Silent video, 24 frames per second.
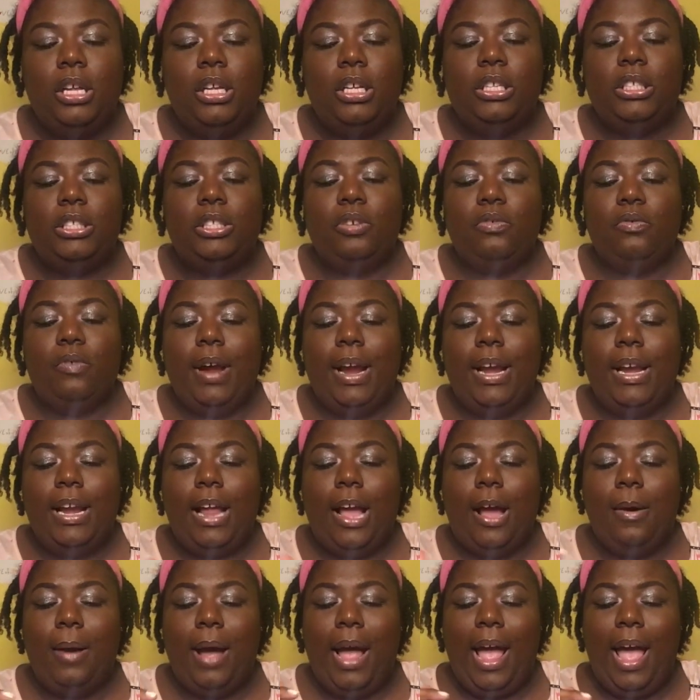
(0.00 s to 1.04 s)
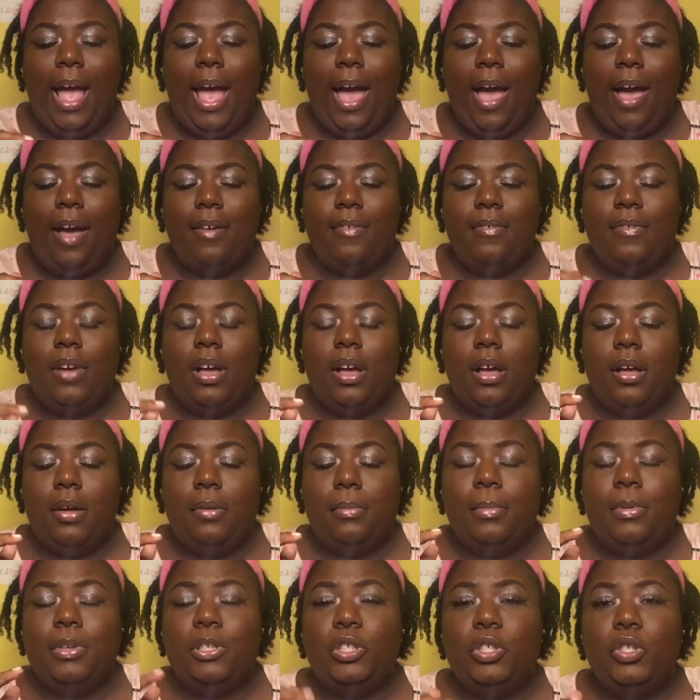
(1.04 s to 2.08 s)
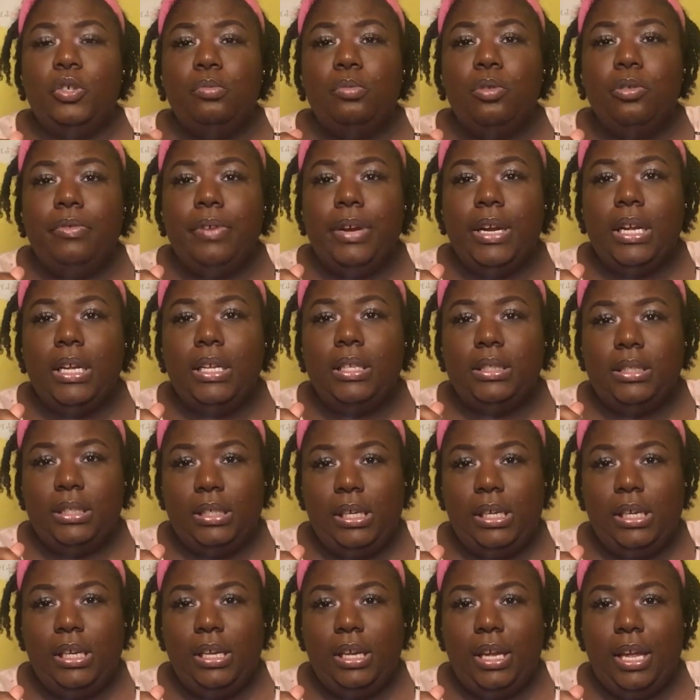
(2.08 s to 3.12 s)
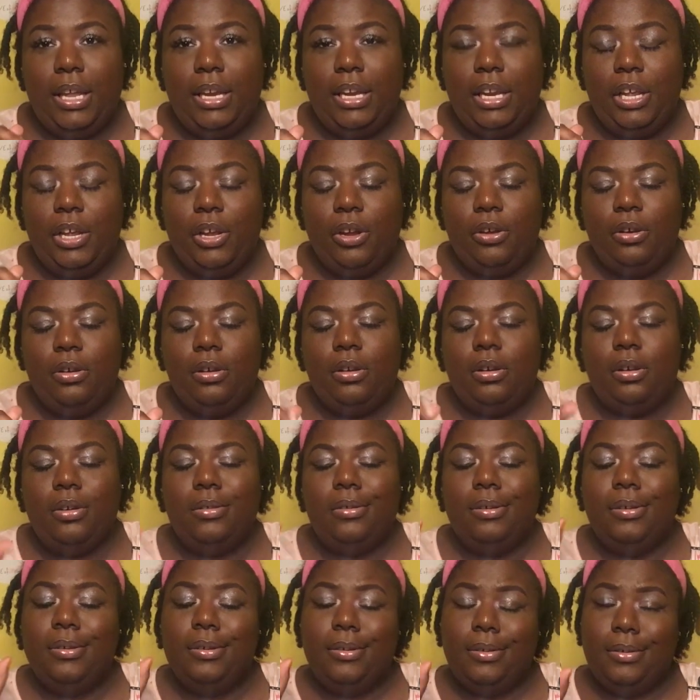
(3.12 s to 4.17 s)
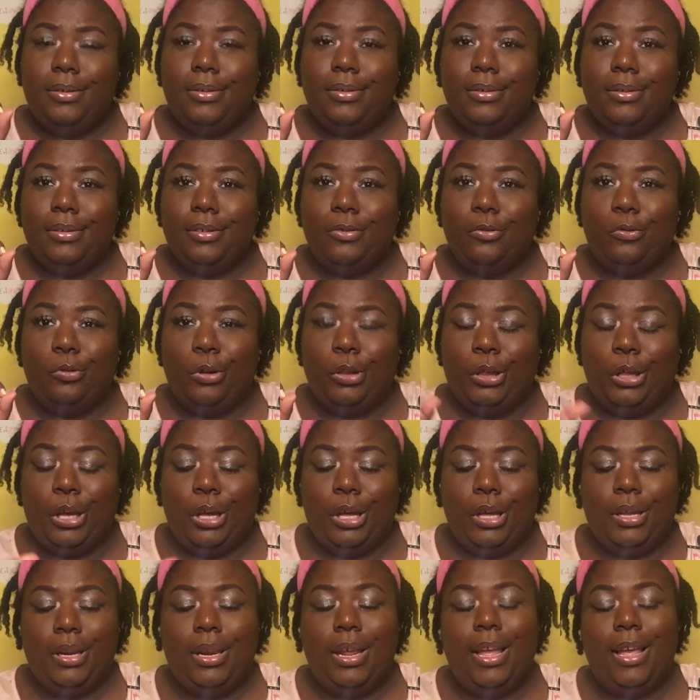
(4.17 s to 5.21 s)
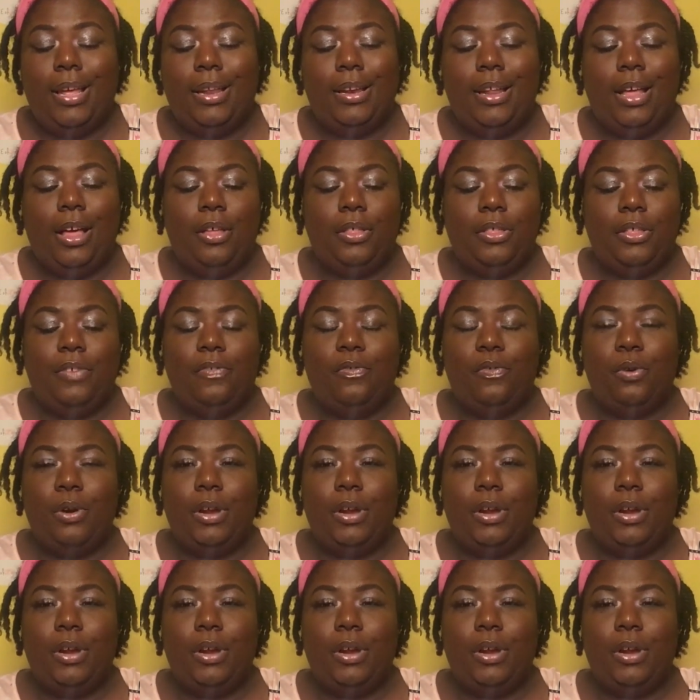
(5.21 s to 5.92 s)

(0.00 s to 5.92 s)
So right now I have turmeric tea in here. Really good and healthy for